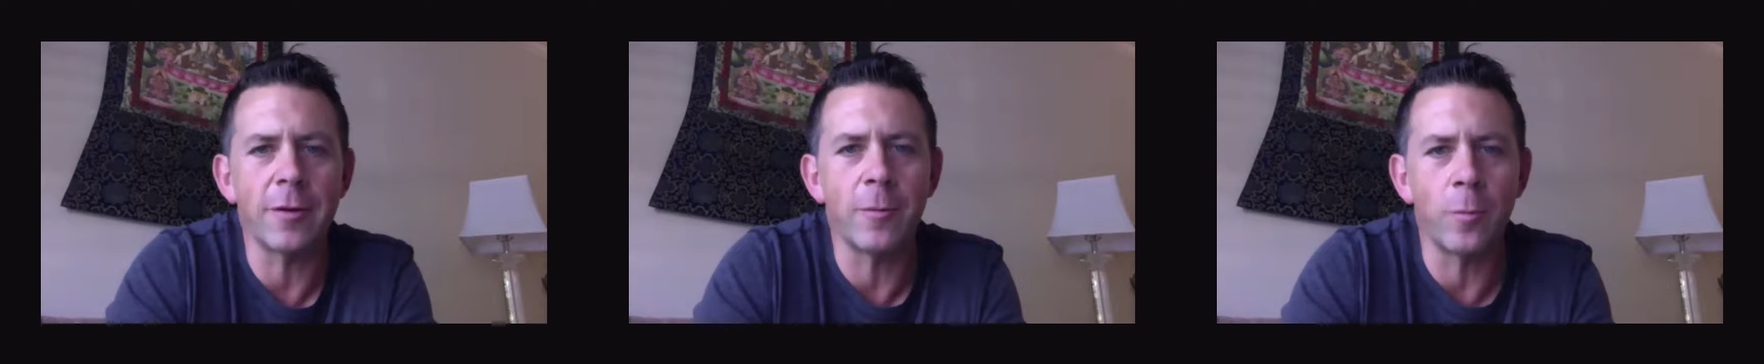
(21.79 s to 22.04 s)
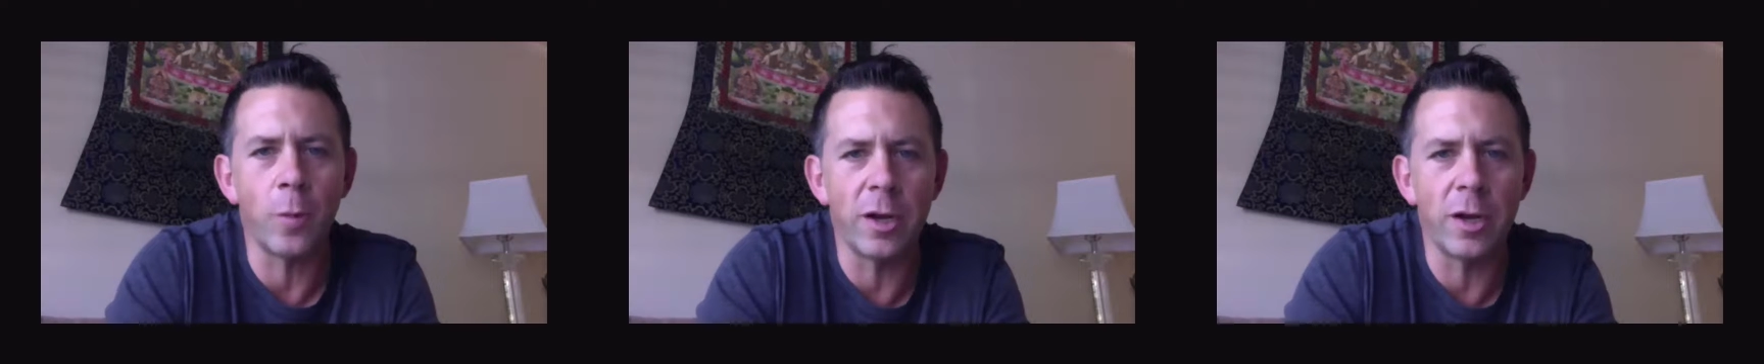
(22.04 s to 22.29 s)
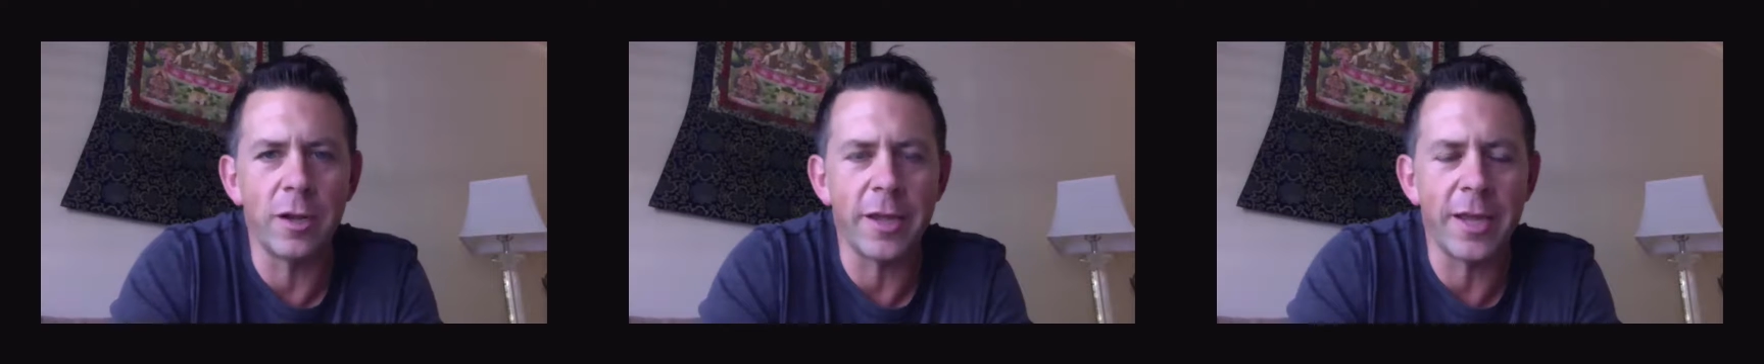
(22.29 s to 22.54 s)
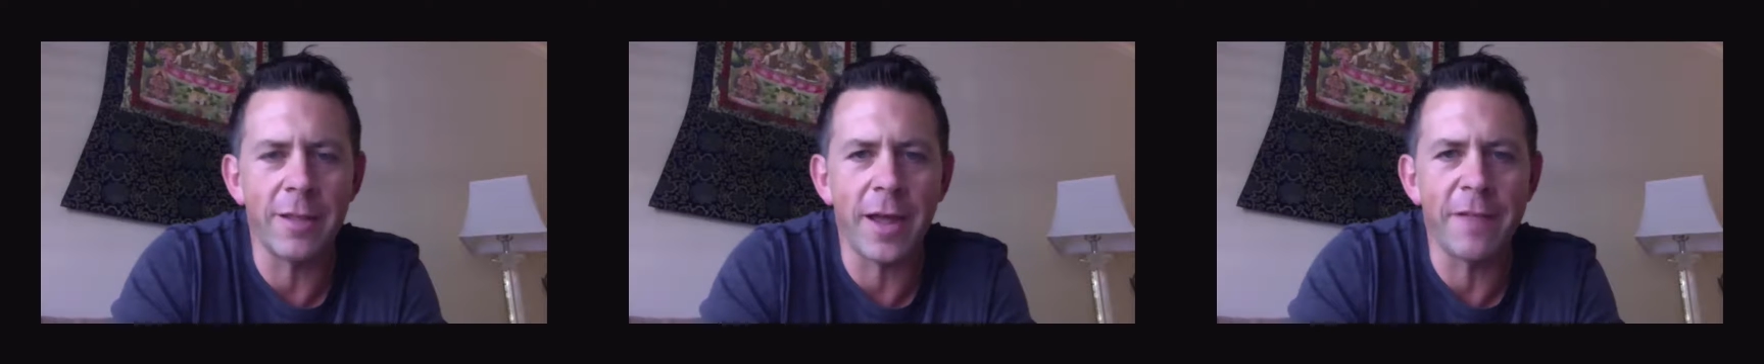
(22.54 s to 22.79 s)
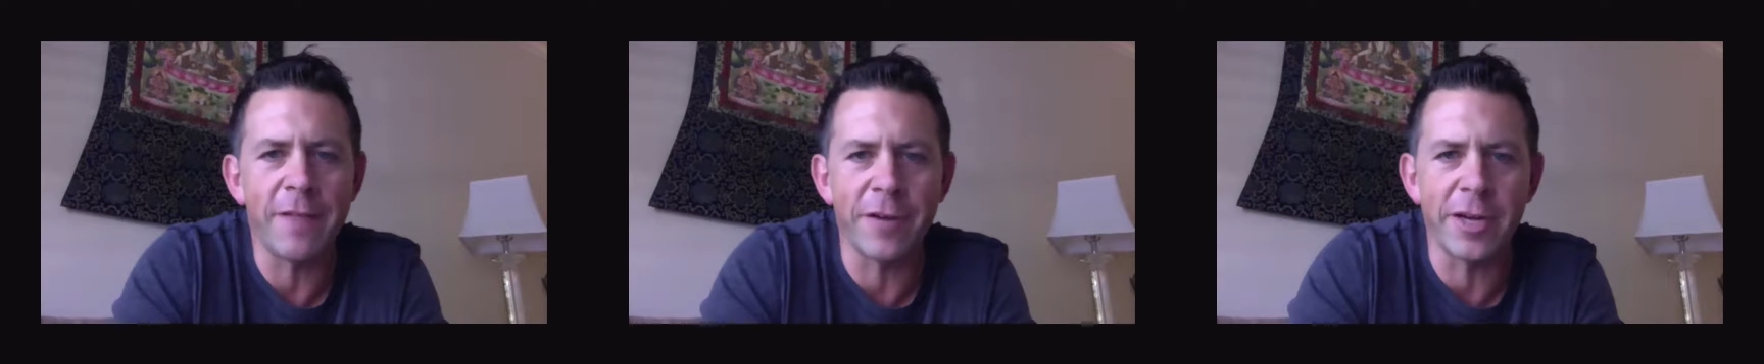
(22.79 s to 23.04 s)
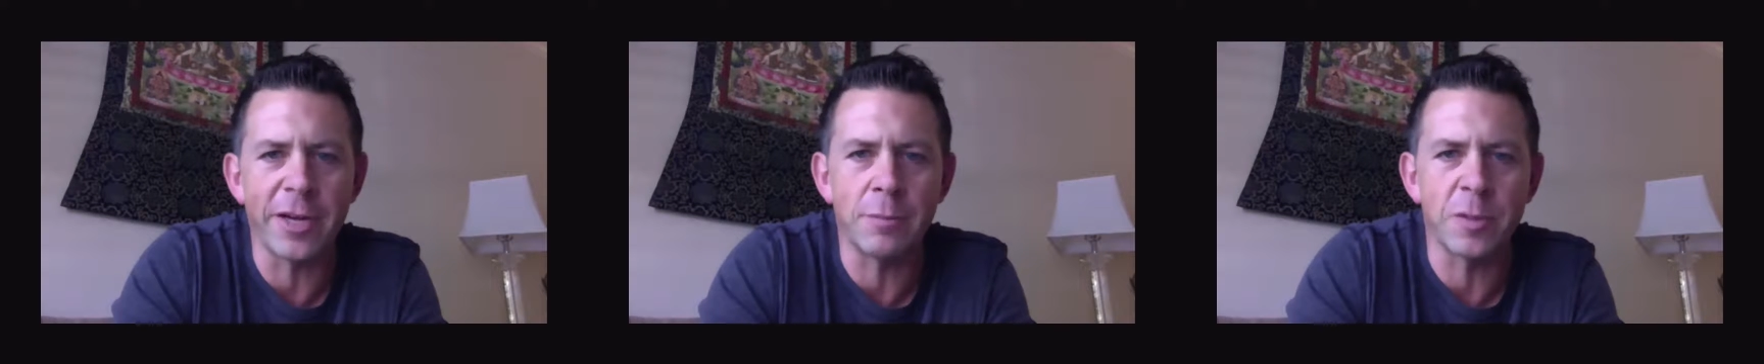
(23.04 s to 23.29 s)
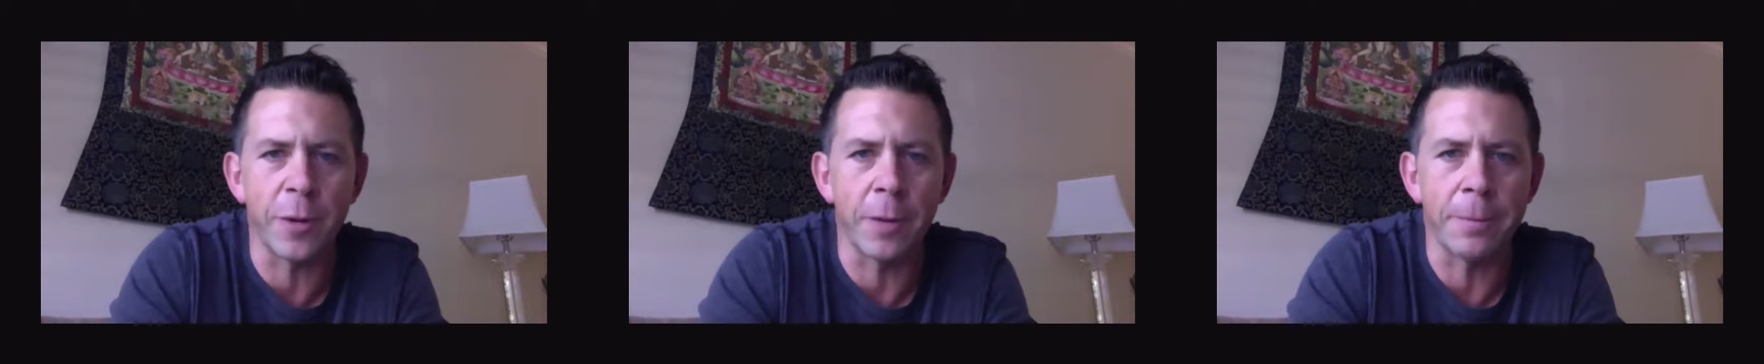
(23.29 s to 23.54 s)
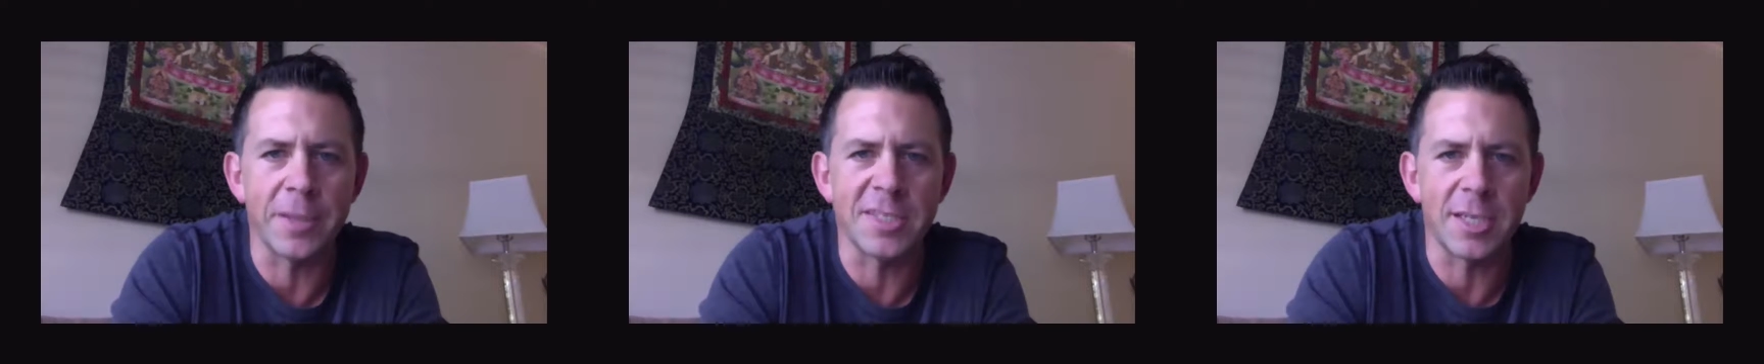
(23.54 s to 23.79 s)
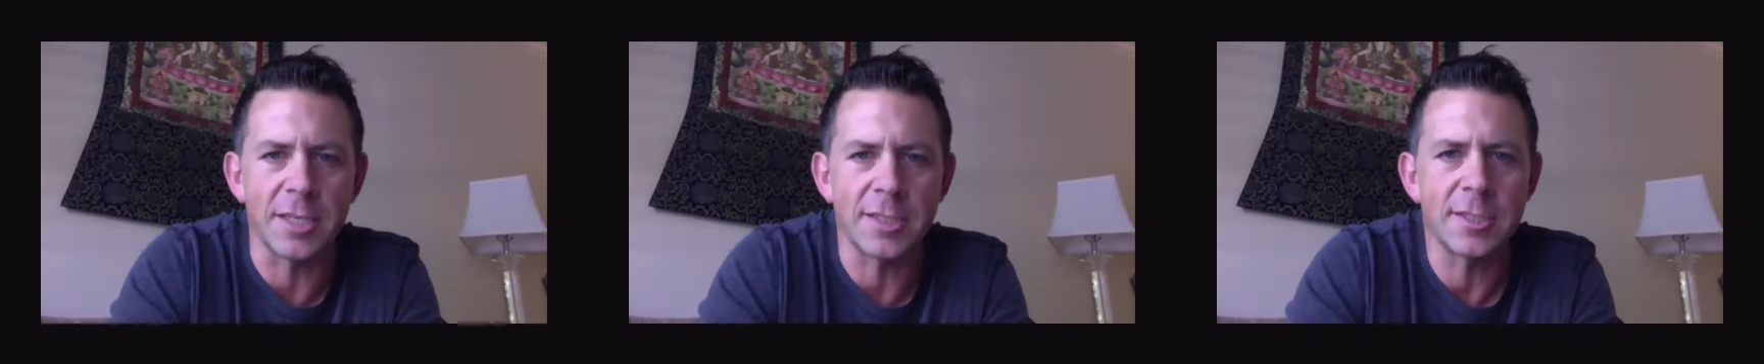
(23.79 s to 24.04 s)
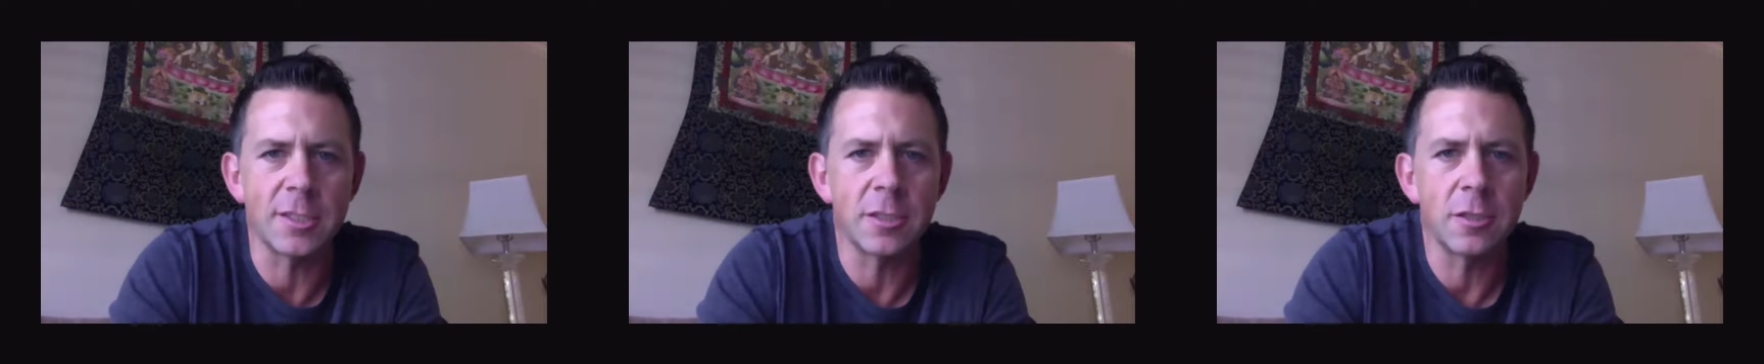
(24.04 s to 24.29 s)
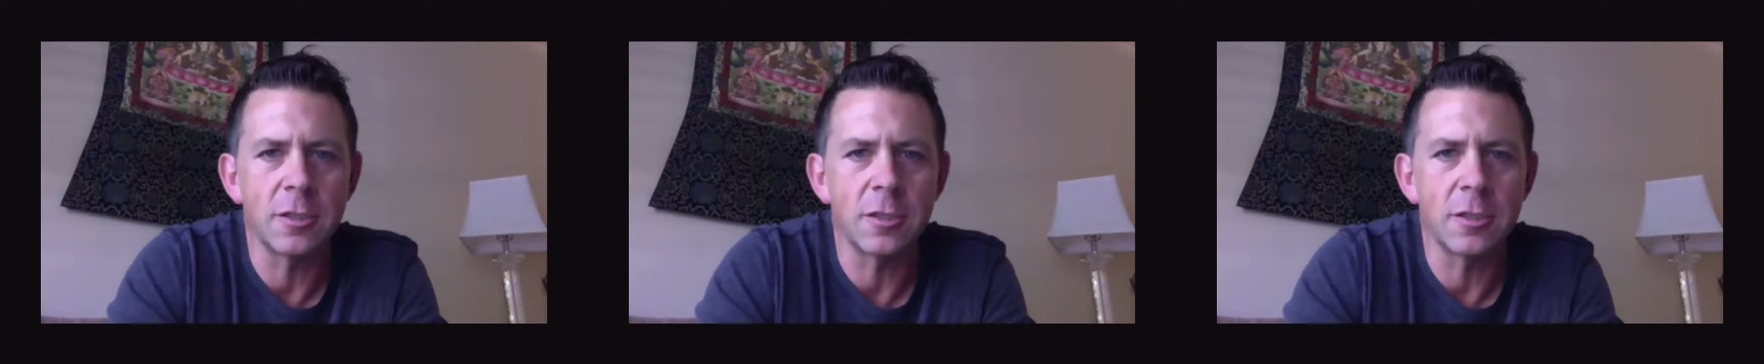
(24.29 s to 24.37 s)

what Eli Freedom's purpose is.